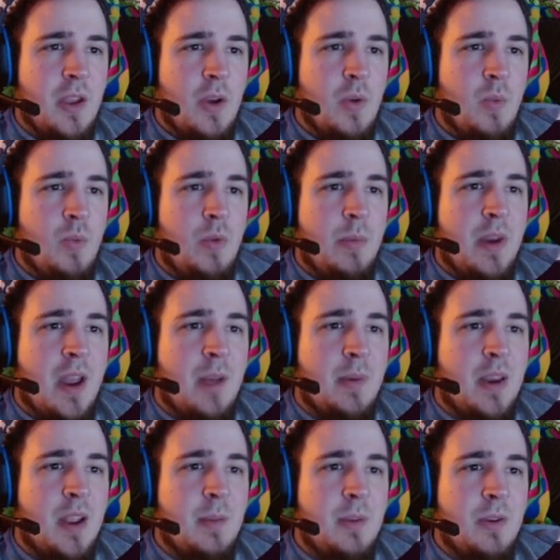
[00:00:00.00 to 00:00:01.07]

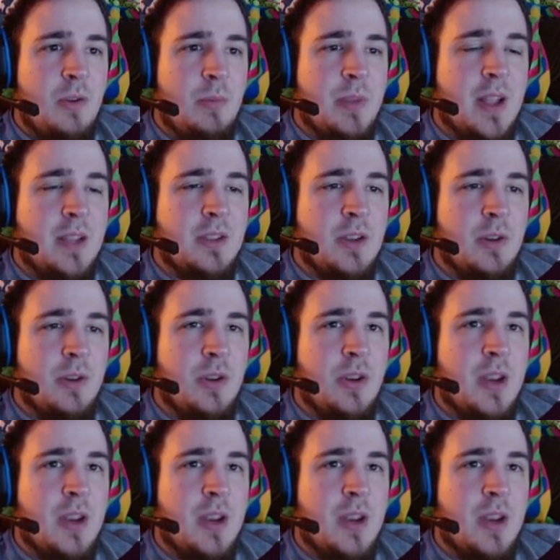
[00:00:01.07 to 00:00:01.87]
Whoobadabadaba. Oop, that's no good.